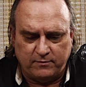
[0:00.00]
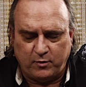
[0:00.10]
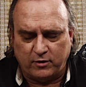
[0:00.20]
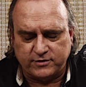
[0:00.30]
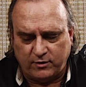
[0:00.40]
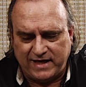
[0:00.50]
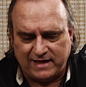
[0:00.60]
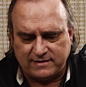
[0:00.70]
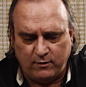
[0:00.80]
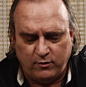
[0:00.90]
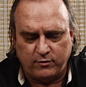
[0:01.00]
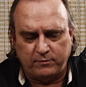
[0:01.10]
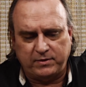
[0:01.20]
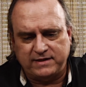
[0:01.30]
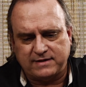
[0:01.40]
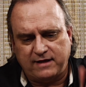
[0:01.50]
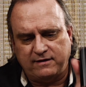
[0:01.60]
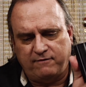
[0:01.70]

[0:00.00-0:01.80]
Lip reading: the board. So yes, I would replace that.